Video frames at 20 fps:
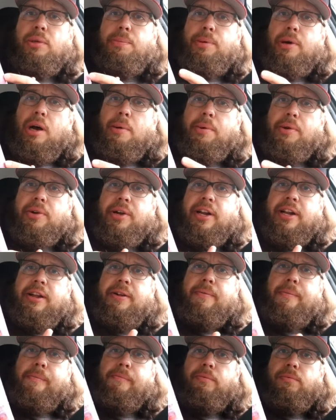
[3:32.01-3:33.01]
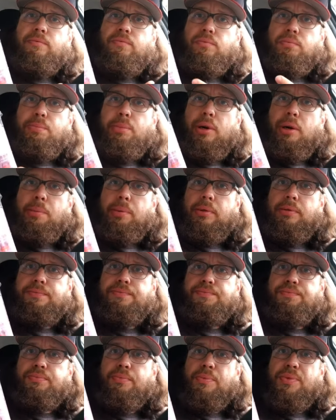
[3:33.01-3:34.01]
The pomegranate
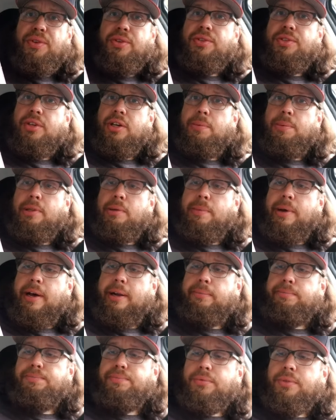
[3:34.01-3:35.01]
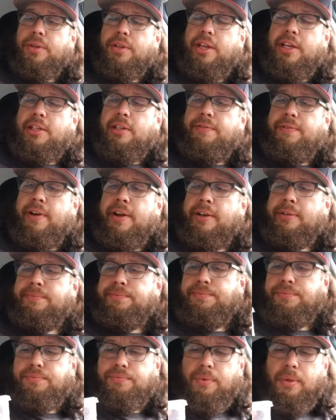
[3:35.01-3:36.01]
purple syrup on the bottom. It tasted
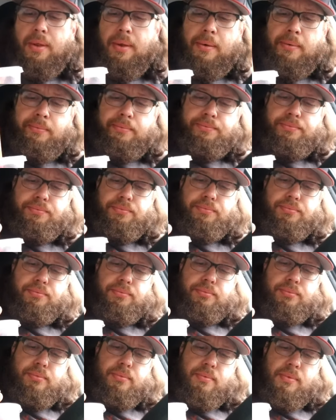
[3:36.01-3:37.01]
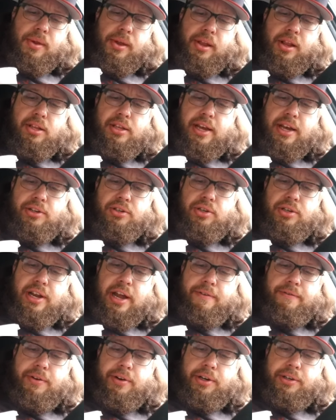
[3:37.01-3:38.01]
fine. And it's actually
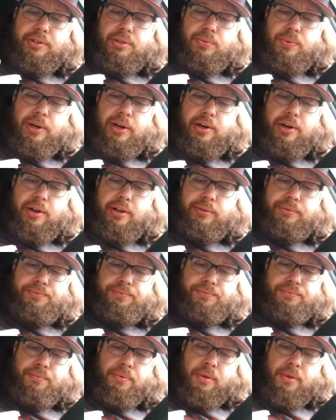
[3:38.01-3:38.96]
not very sweet at all,